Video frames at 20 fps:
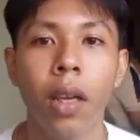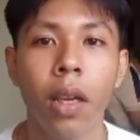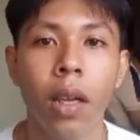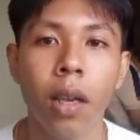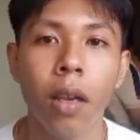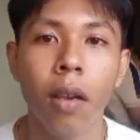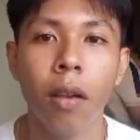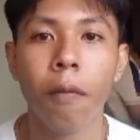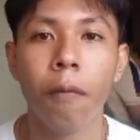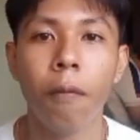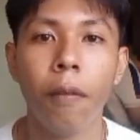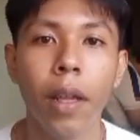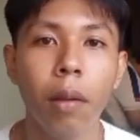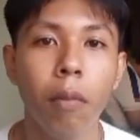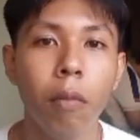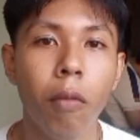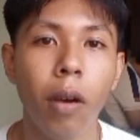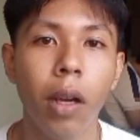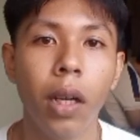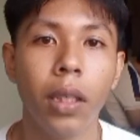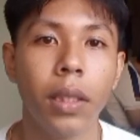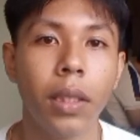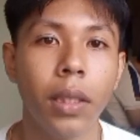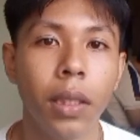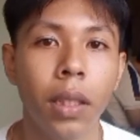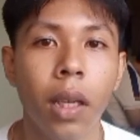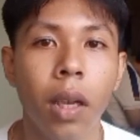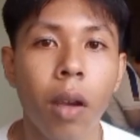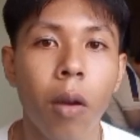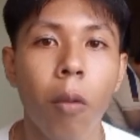flame wars,
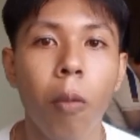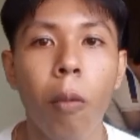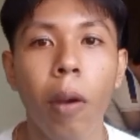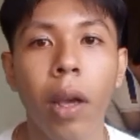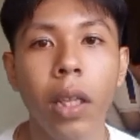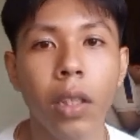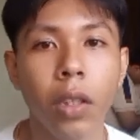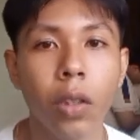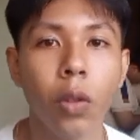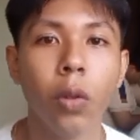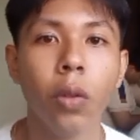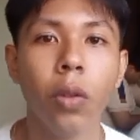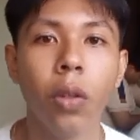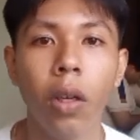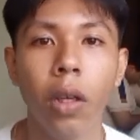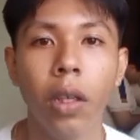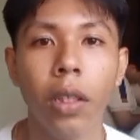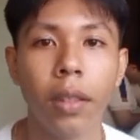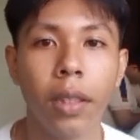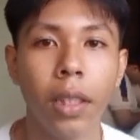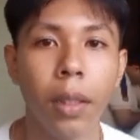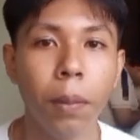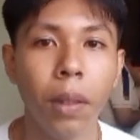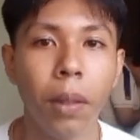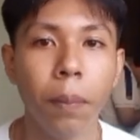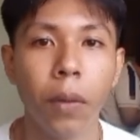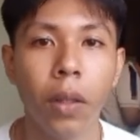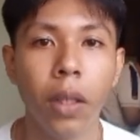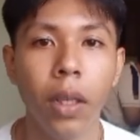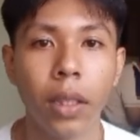when two or three people
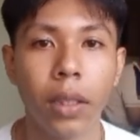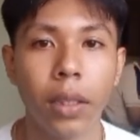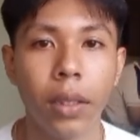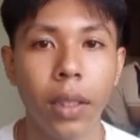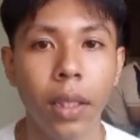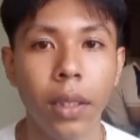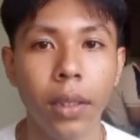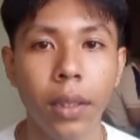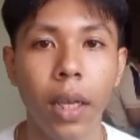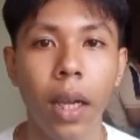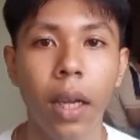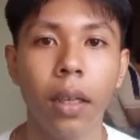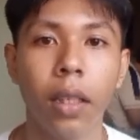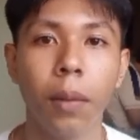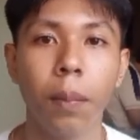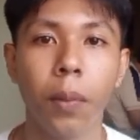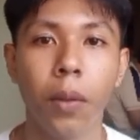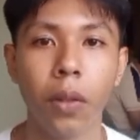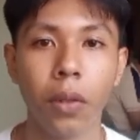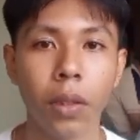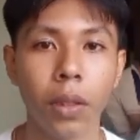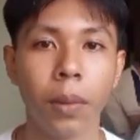exchange angry posts